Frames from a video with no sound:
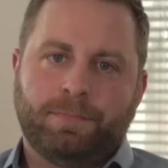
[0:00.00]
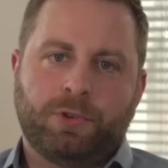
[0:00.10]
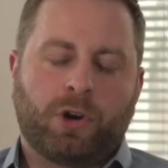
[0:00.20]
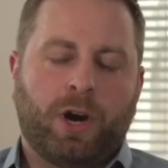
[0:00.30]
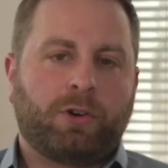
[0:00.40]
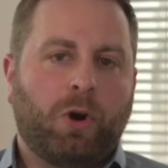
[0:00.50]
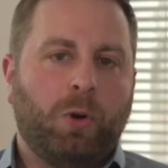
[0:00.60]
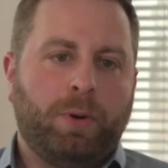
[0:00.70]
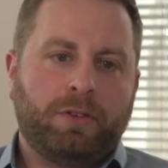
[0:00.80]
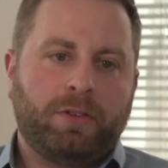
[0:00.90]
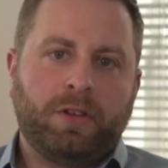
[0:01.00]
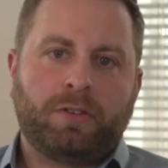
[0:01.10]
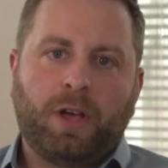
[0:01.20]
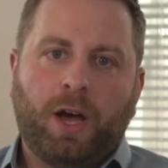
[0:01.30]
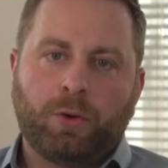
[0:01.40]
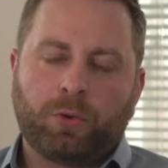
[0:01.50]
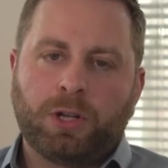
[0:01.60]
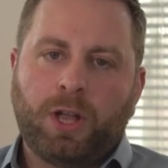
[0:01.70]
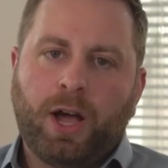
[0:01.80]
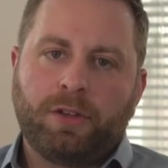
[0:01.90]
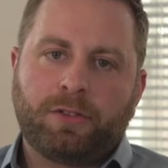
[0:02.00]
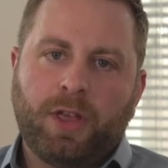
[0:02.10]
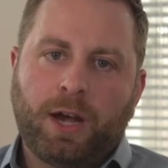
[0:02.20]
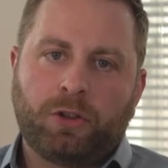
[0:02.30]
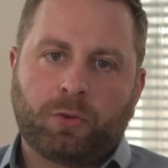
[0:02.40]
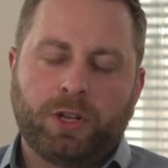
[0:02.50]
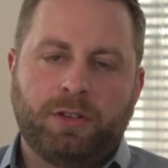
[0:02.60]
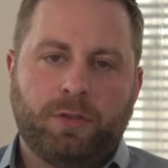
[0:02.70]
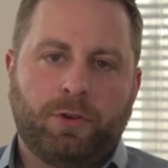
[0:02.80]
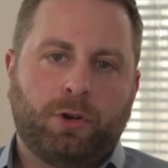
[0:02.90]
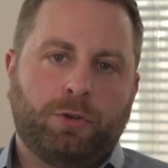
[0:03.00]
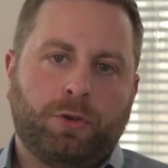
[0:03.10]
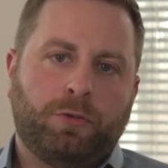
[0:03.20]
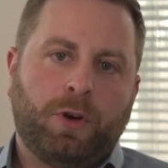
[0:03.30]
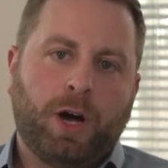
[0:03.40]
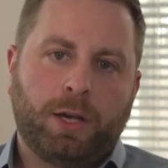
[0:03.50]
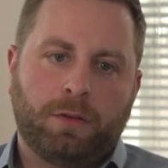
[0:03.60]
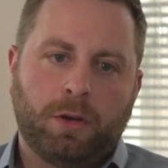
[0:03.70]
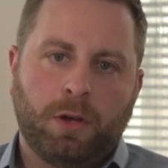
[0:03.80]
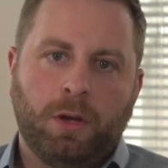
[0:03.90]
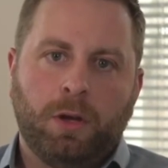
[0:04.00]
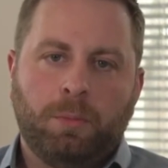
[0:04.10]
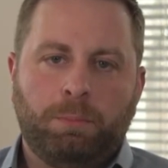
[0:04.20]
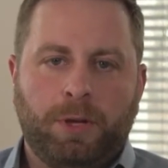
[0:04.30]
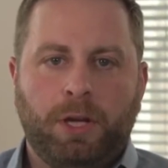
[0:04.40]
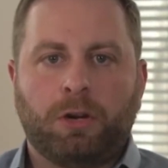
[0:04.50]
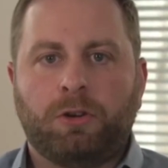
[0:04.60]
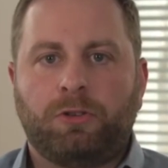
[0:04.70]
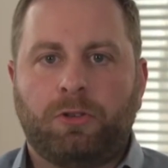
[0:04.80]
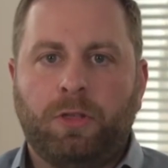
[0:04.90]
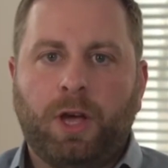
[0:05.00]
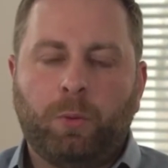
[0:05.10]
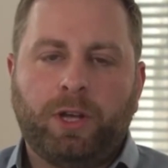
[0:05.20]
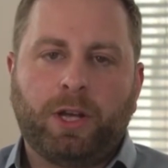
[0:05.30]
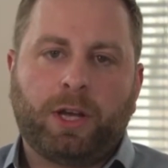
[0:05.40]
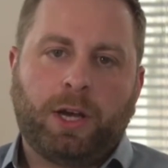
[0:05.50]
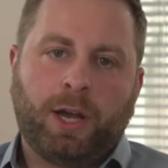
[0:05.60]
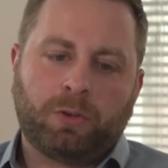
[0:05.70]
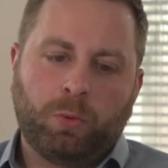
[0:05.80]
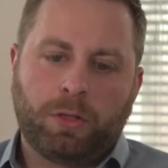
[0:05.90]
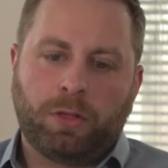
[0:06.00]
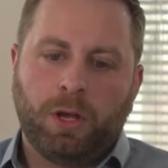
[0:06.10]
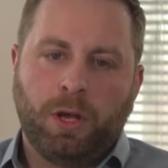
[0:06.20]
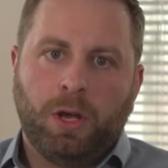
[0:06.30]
Trying to grow a business, I realized that it's really difficult to find peers that we can connect with.